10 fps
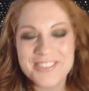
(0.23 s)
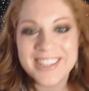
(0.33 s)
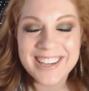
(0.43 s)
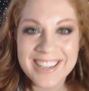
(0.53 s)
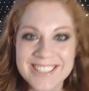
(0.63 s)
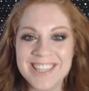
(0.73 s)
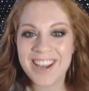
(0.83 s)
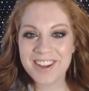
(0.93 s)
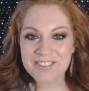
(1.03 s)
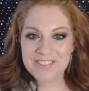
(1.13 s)
Oh my gosh.
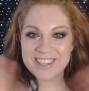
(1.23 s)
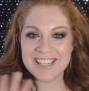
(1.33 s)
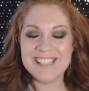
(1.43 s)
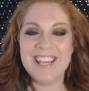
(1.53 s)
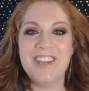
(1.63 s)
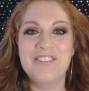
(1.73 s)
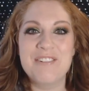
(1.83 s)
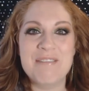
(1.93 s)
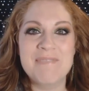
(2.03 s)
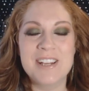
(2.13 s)
Hi everybody, it's Kate.
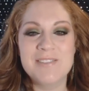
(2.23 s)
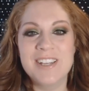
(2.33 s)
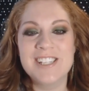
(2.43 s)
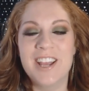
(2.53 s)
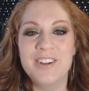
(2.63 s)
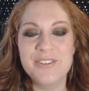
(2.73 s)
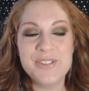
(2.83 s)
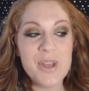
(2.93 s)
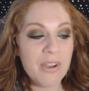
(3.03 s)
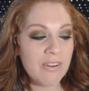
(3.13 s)
Welcome back to my
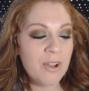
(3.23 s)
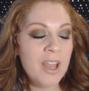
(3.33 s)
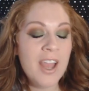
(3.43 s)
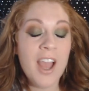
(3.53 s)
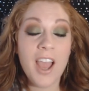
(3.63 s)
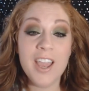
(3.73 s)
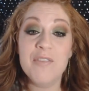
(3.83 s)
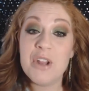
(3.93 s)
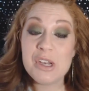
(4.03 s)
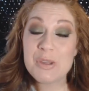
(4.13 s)
channel. So I
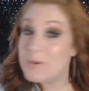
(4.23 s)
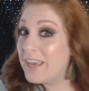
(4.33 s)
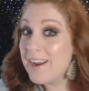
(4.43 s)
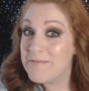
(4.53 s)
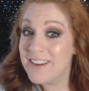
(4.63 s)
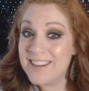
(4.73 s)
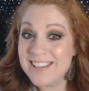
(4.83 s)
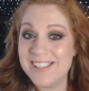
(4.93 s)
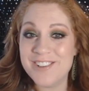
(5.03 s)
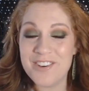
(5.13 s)
have a new camera,
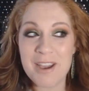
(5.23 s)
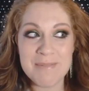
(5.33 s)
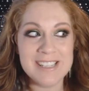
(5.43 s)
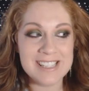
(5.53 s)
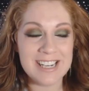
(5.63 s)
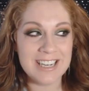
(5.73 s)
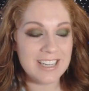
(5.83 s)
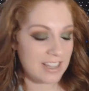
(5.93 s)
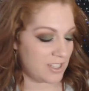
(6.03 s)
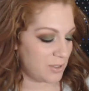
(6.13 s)
so I'm
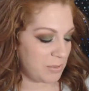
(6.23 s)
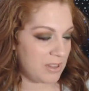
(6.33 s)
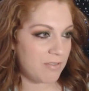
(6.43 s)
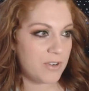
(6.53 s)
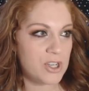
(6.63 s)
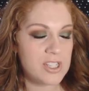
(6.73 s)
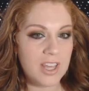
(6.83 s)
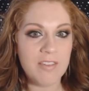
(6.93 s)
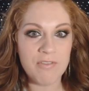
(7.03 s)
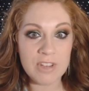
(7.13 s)
excited. This will be the first
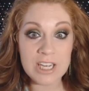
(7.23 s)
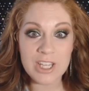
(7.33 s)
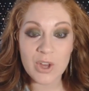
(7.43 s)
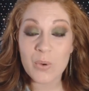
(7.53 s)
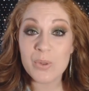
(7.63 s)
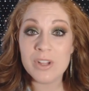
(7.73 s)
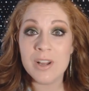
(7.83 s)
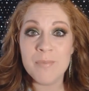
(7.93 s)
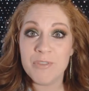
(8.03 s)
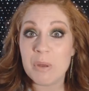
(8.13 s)
like video
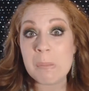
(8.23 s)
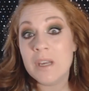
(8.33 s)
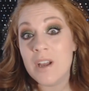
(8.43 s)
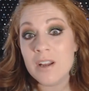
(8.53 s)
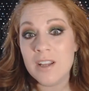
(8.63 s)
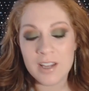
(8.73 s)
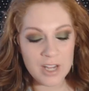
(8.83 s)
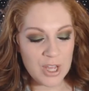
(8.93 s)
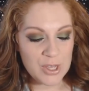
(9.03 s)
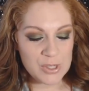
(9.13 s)
that I'm filming on
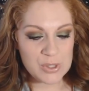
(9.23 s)
it.